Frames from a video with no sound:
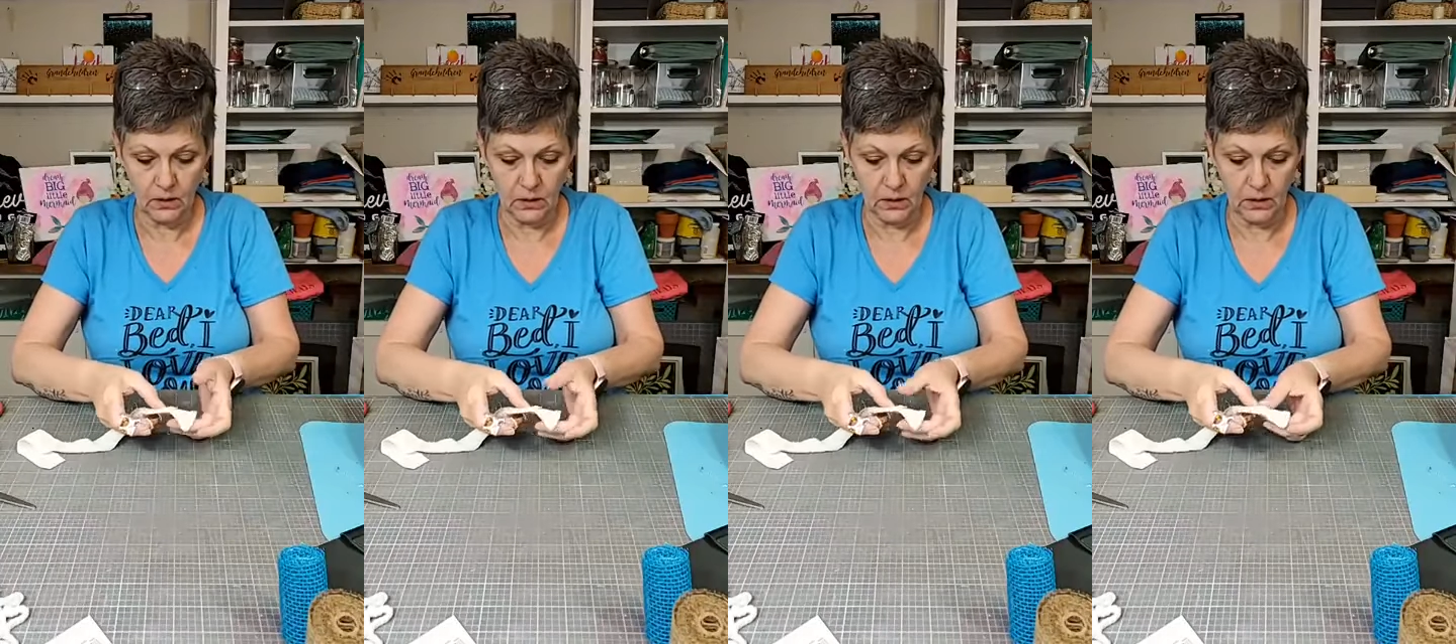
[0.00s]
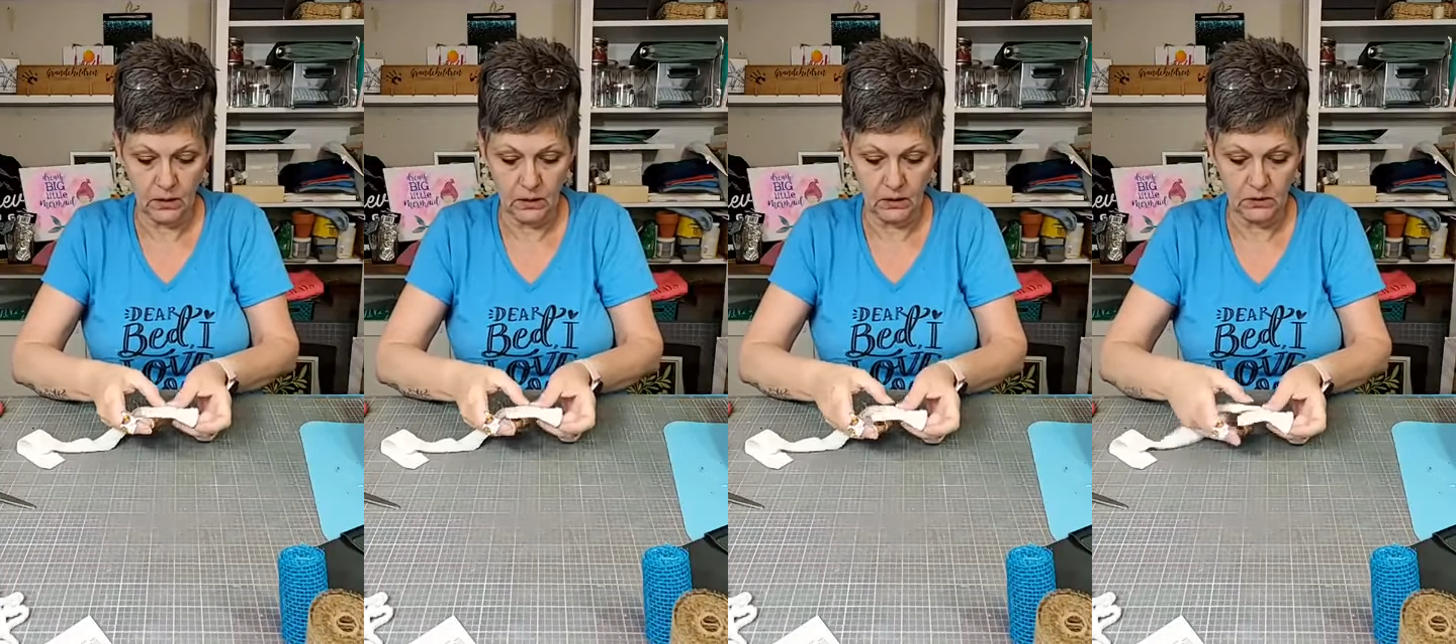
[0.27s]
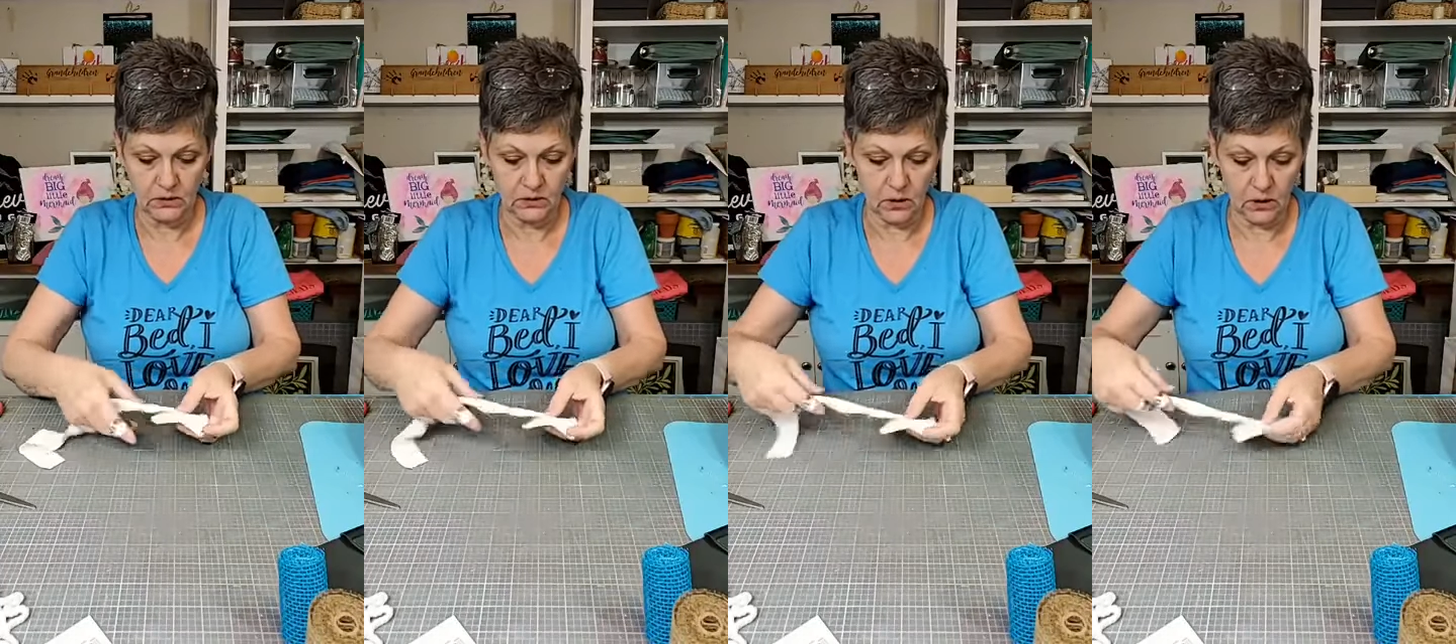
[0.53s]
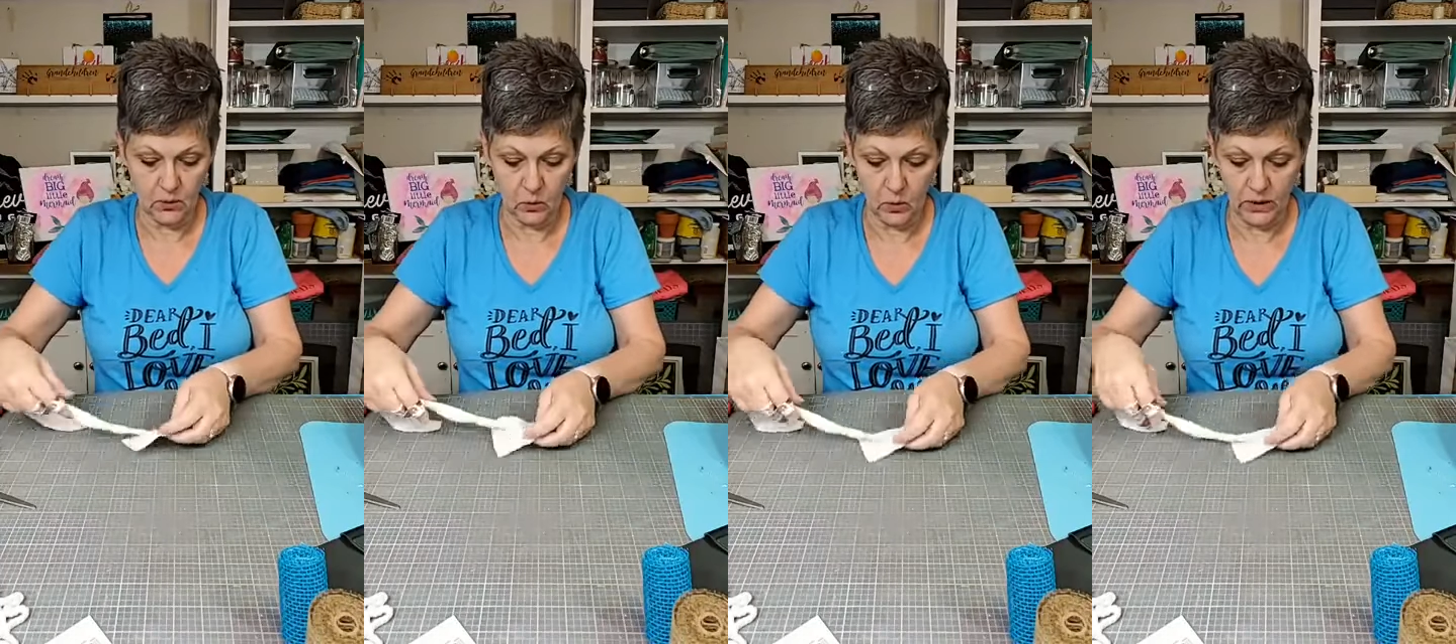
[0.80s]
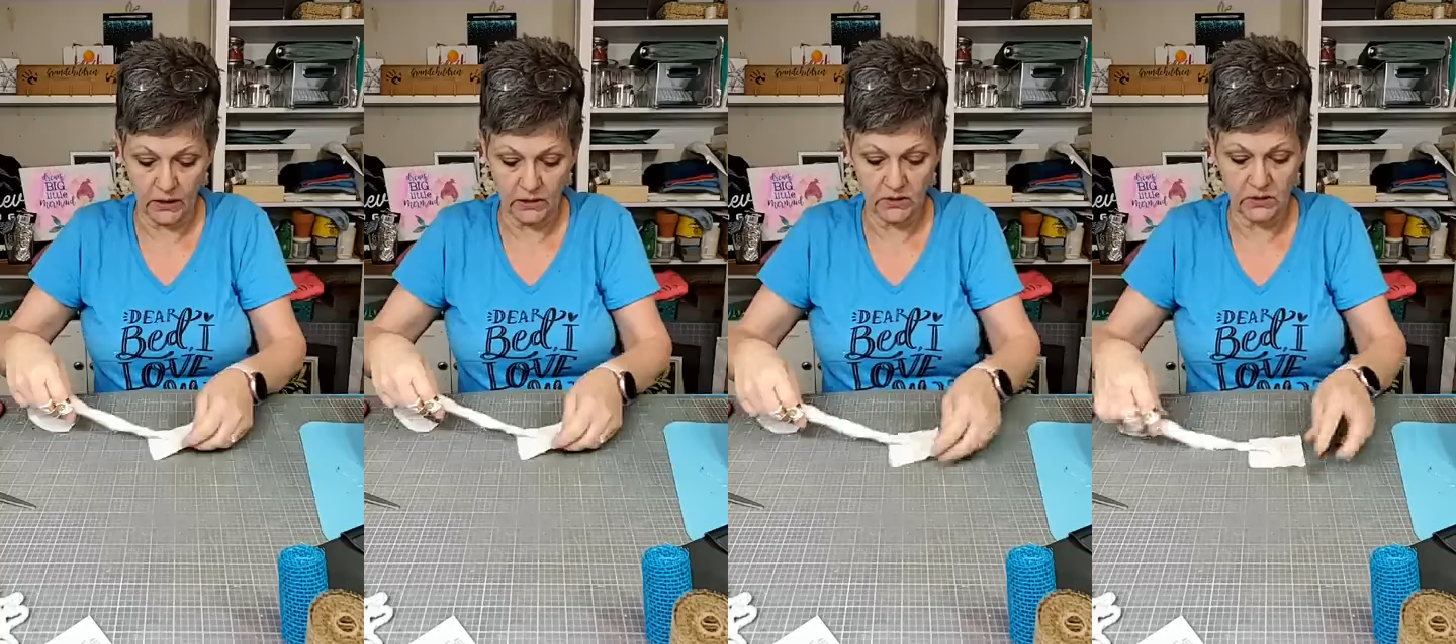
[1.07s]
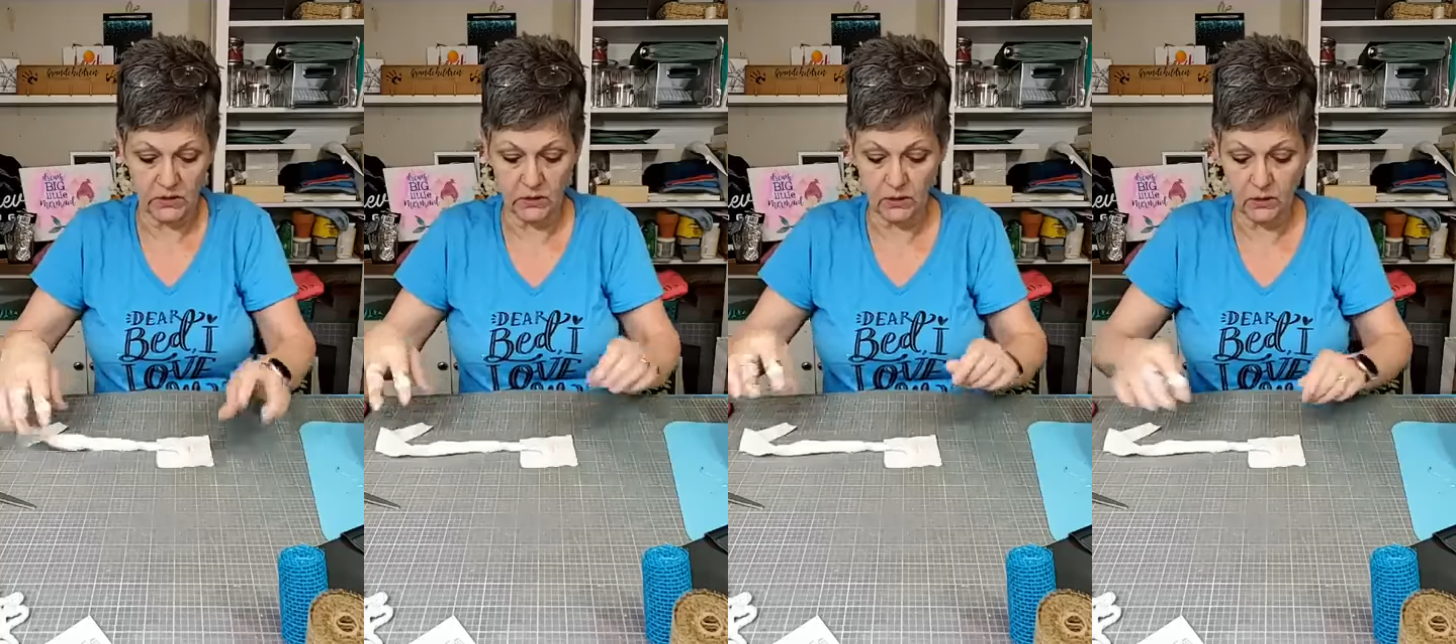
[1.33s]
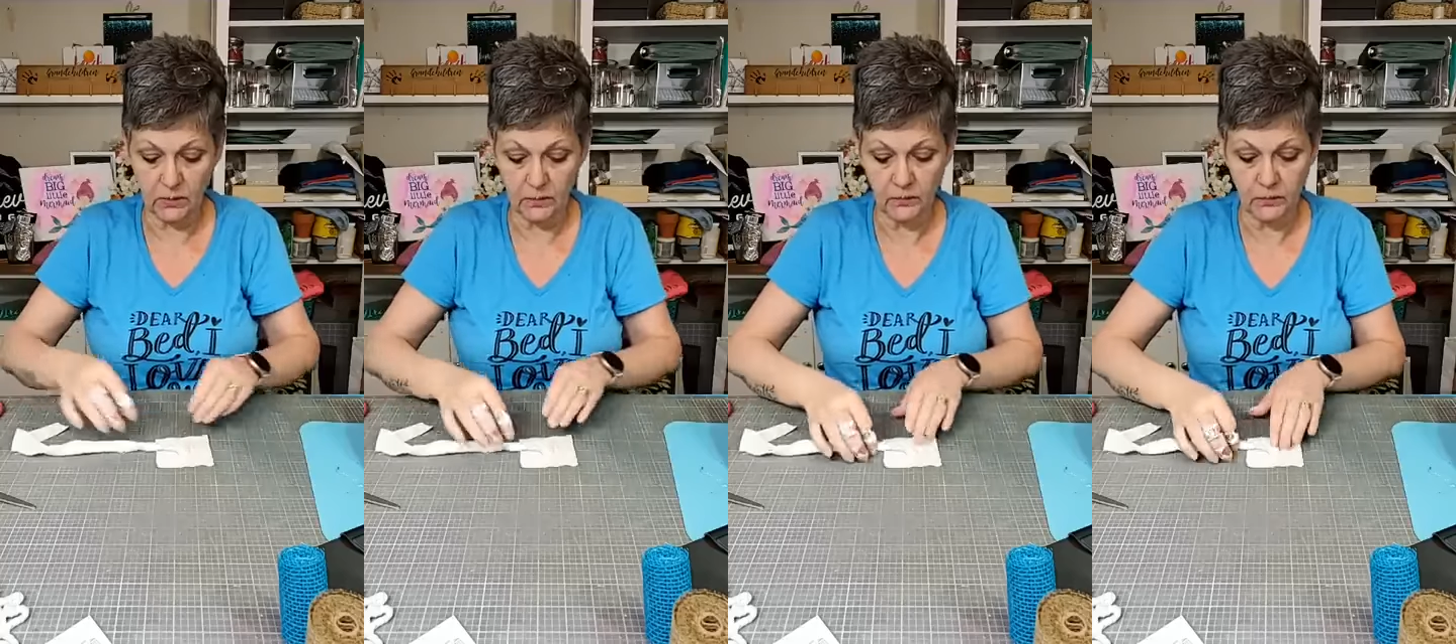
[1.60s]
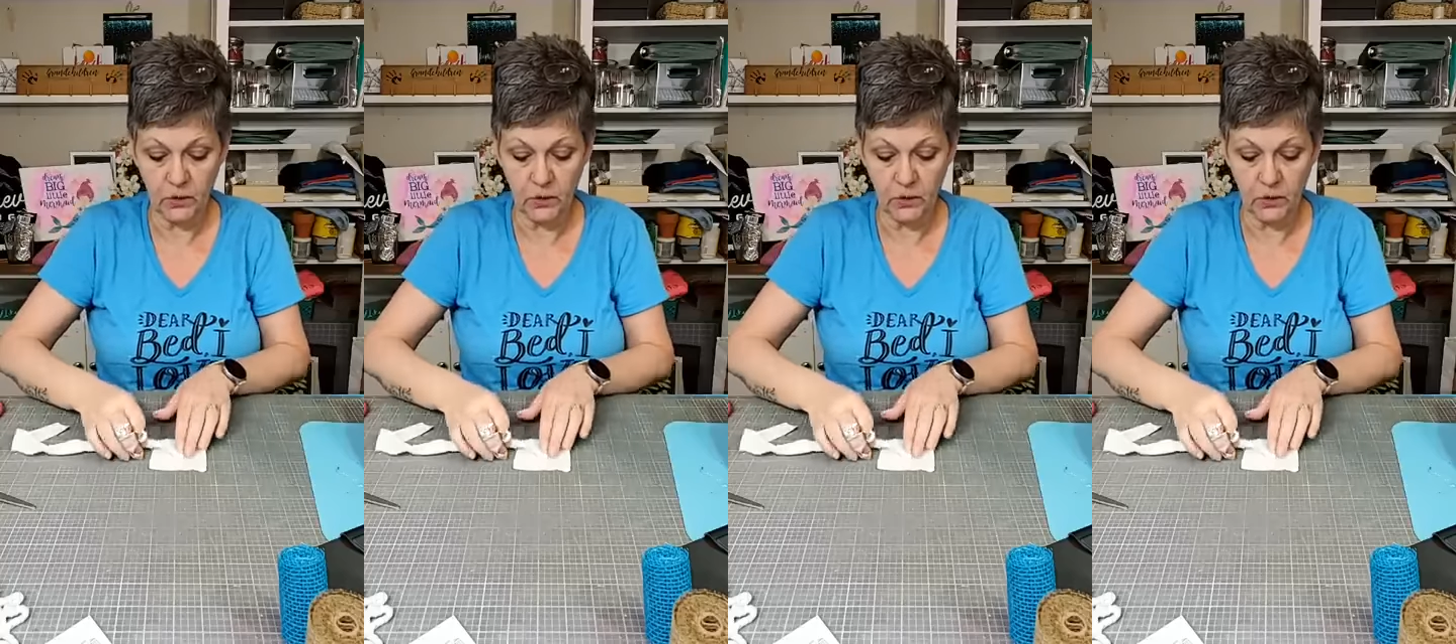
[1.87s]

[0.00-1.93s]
and it's not wet still,